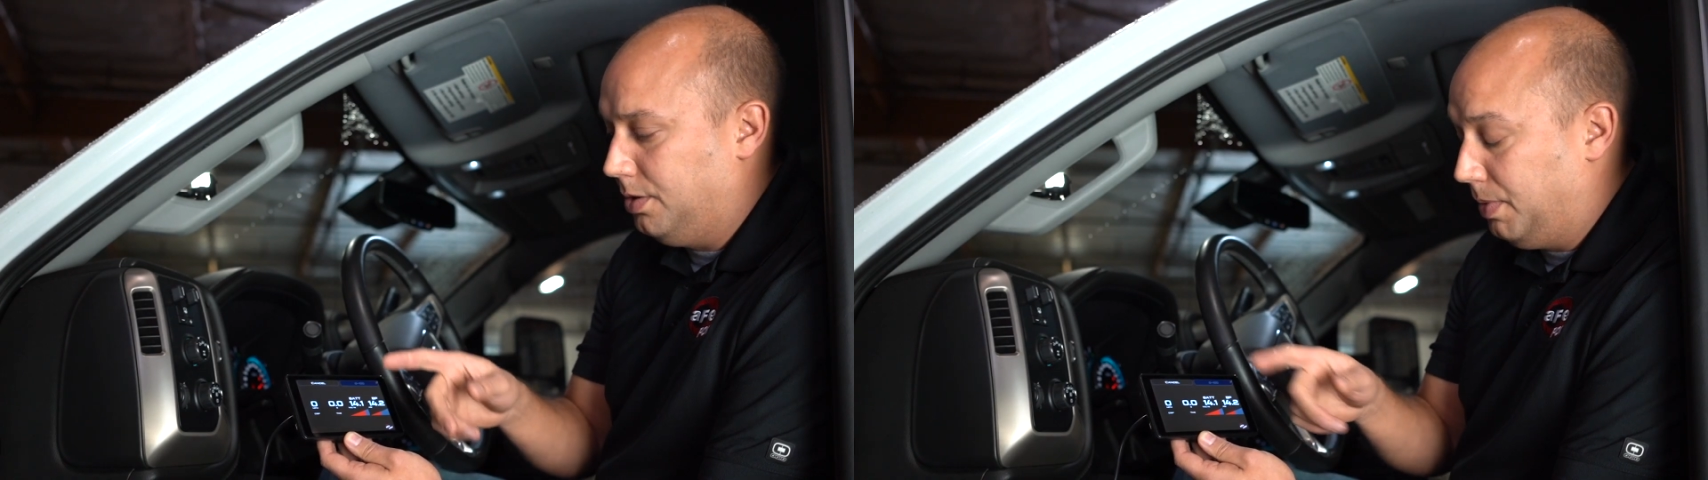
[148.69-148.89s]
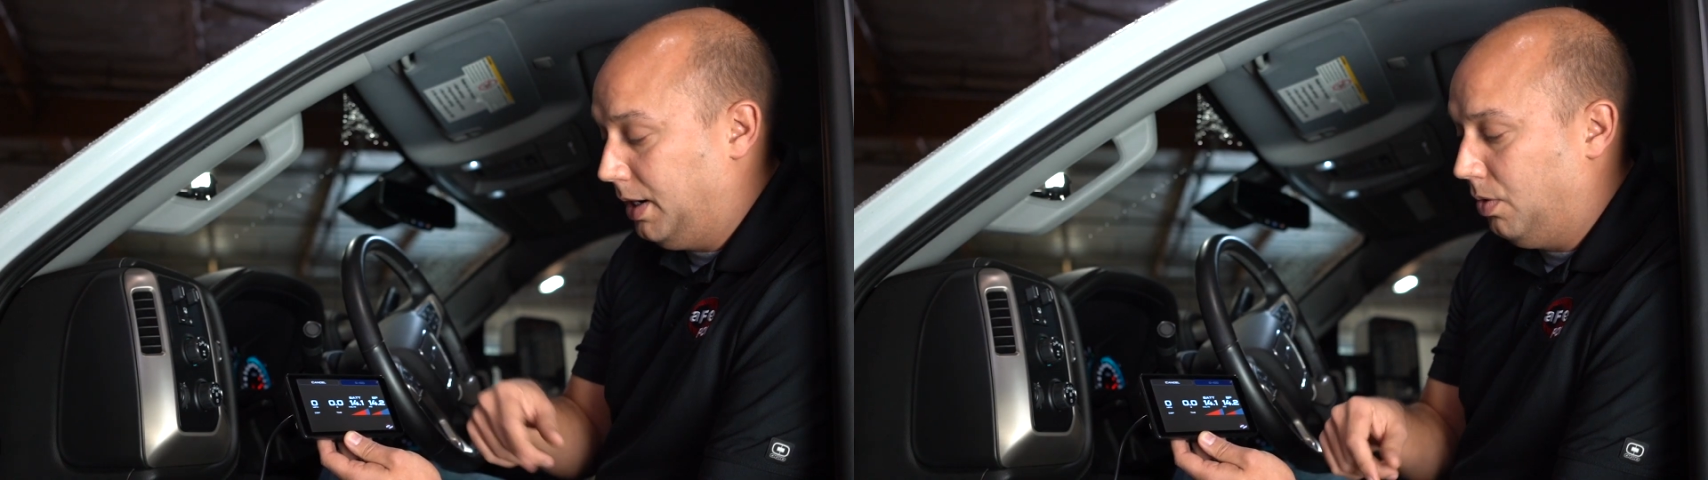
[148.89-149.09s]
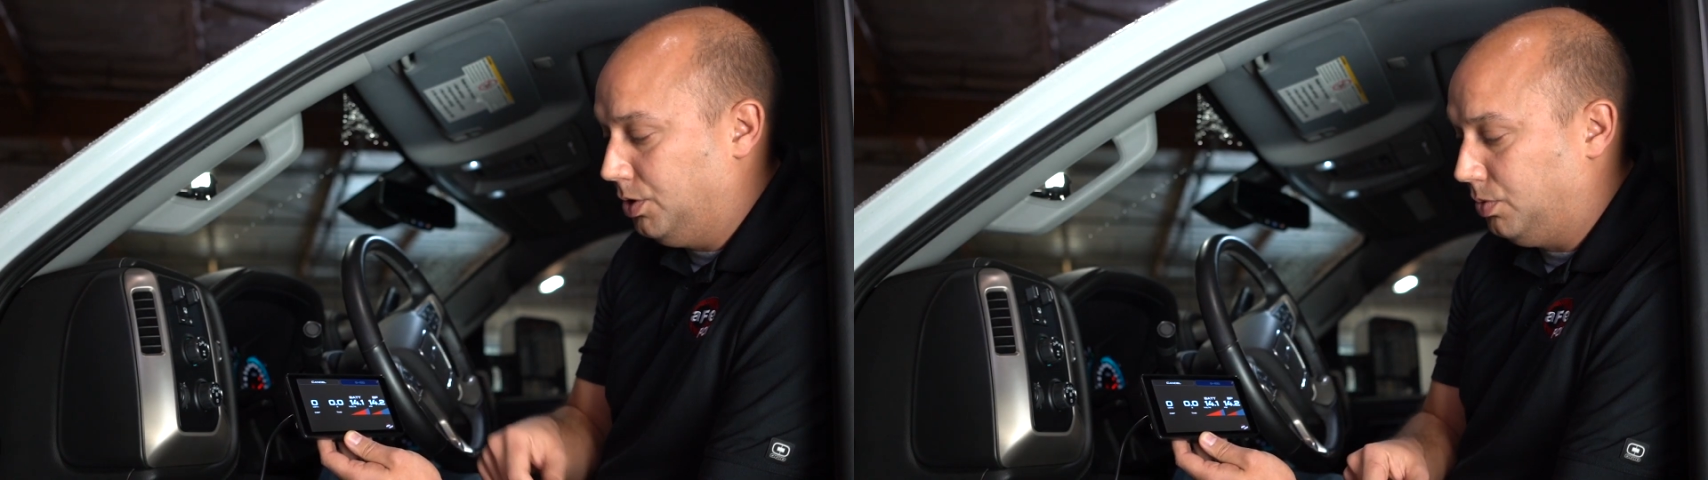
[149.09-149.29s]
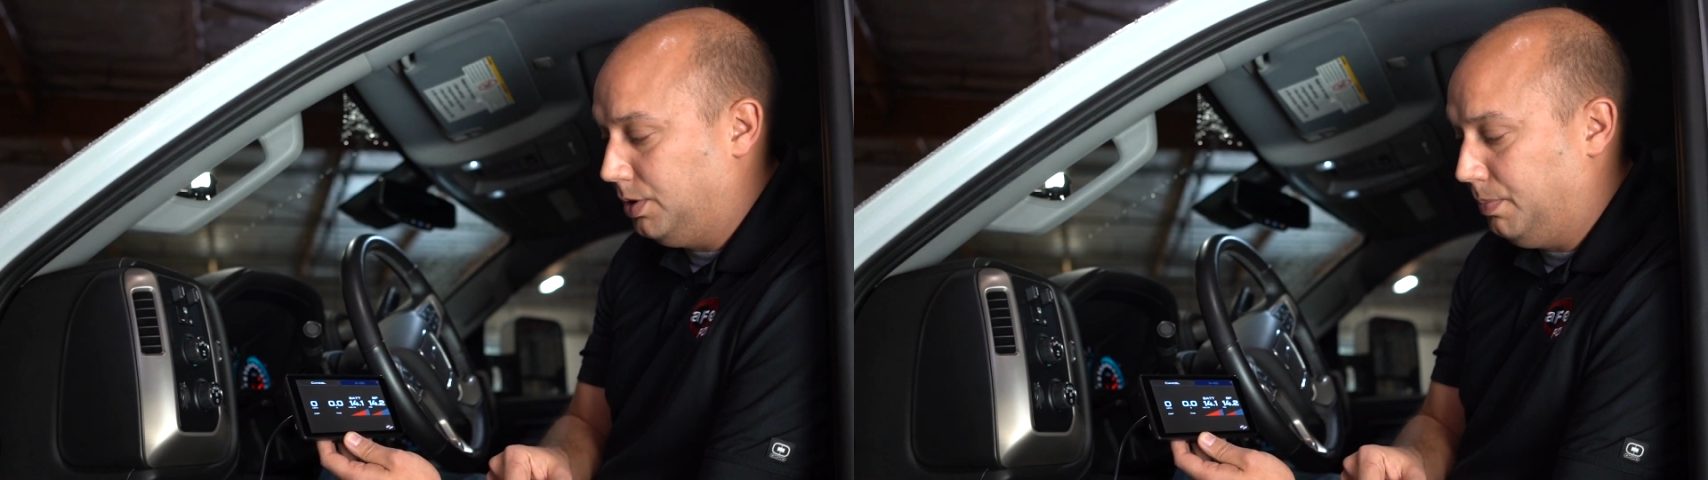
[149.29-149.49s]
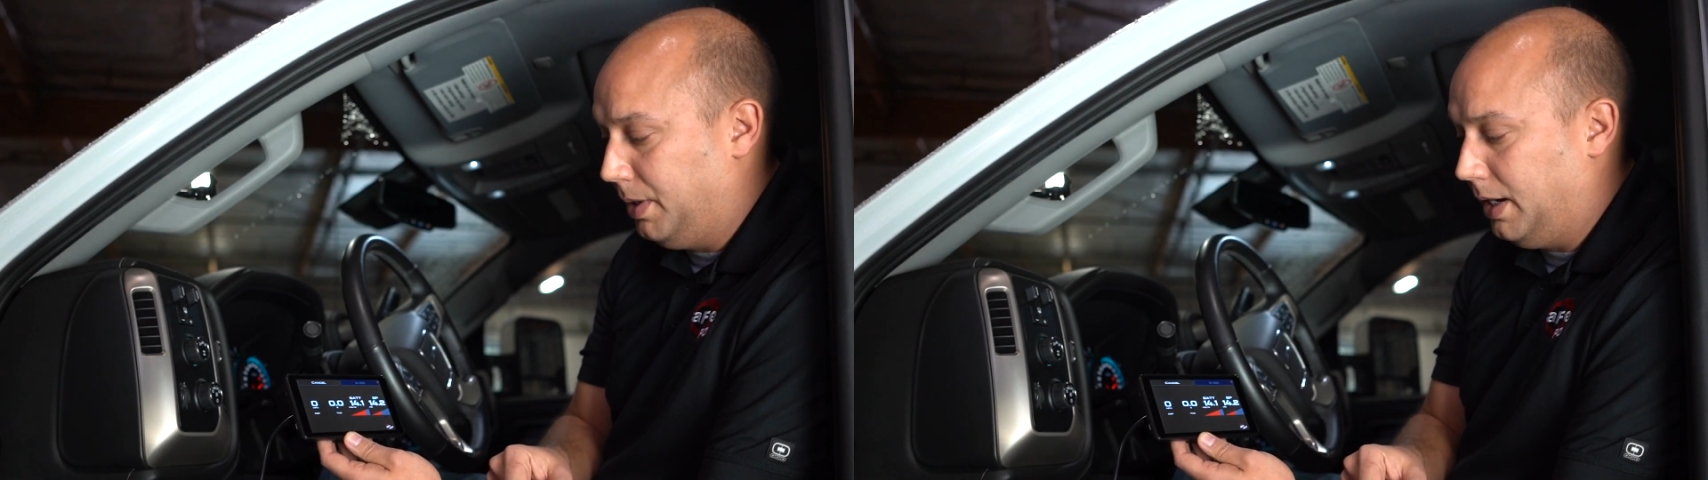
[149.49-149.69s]
depending on which
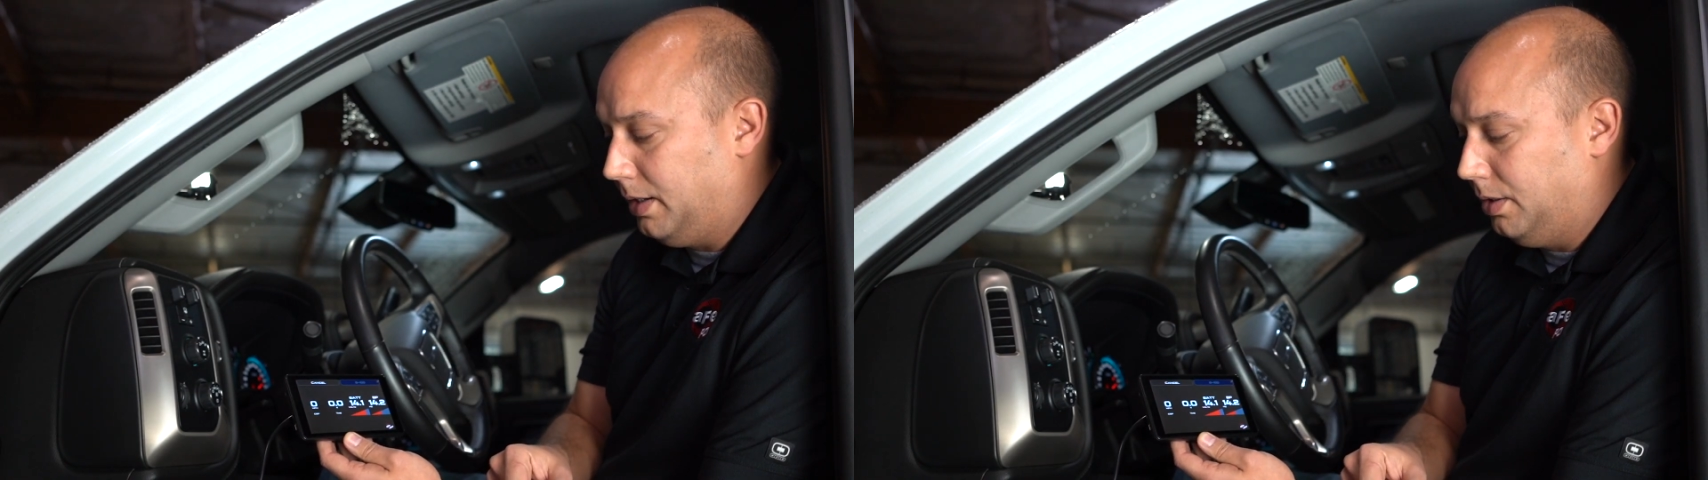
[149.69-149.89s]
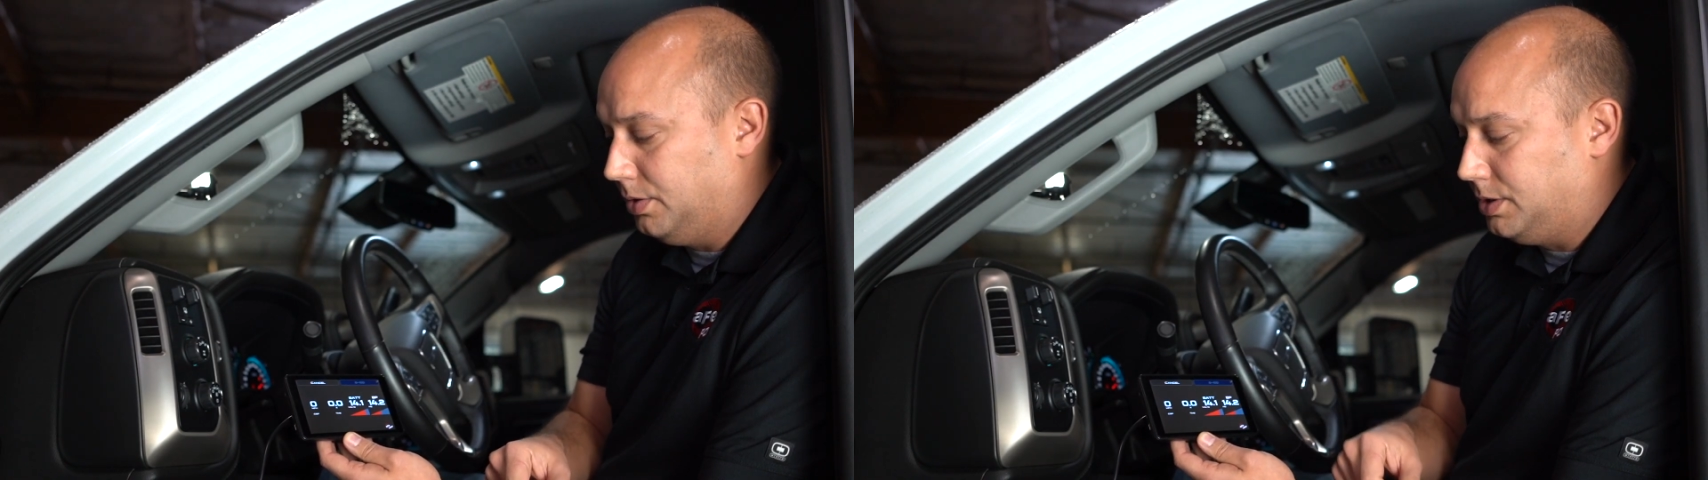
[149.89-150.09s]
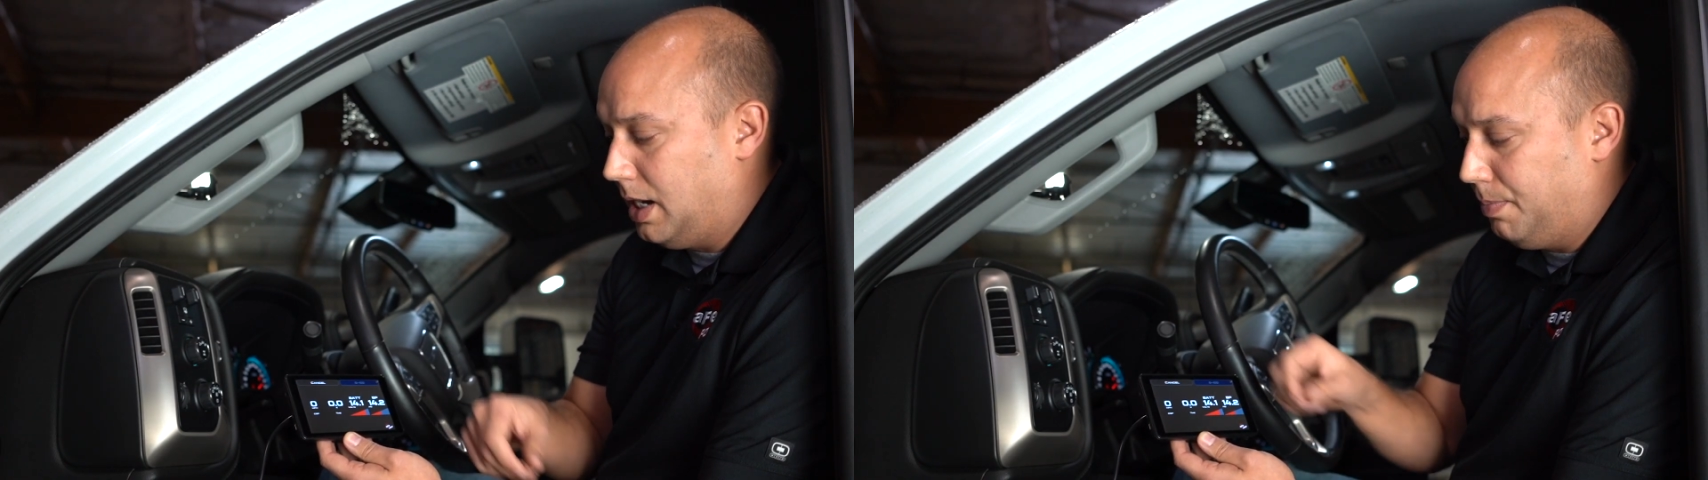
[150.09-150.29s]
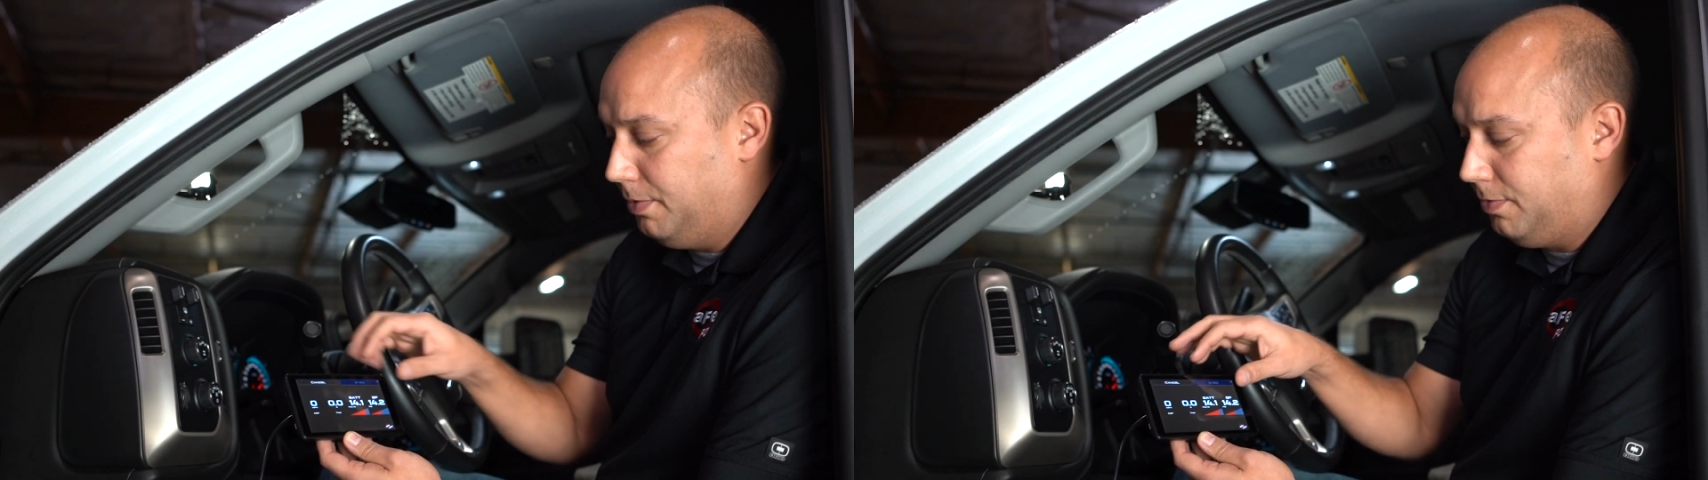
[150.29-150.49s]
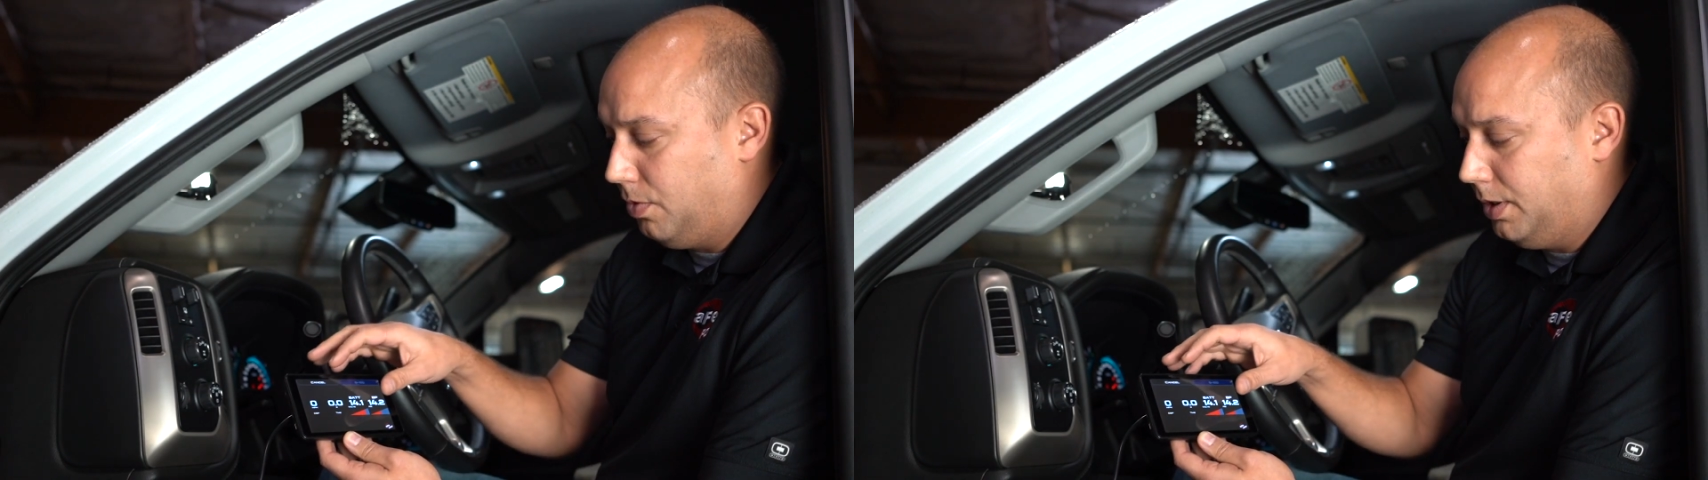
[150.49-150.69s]
one you pick, it'll stop
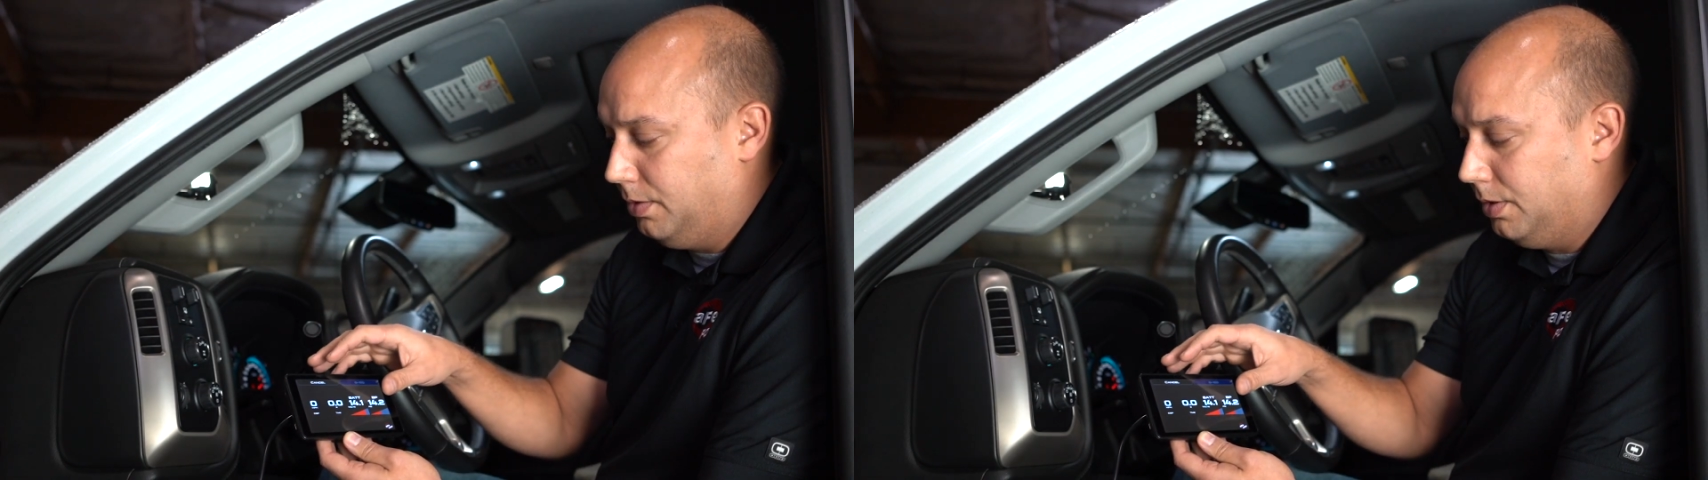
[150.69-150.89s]
it for you.